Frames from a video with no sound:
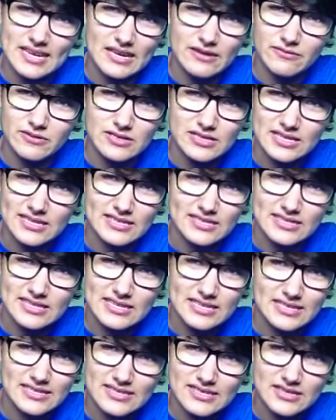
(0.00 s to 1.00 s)
ever does
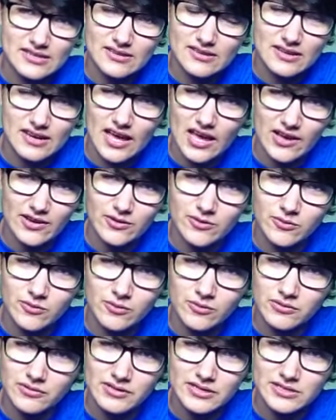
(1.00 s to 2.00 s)
things that are not
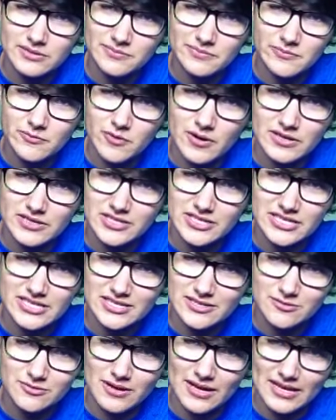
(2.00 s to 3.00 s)
cool is when she's
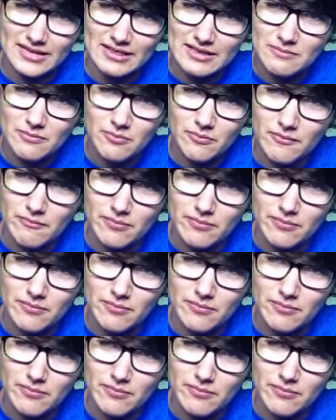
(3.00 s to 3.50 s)
directly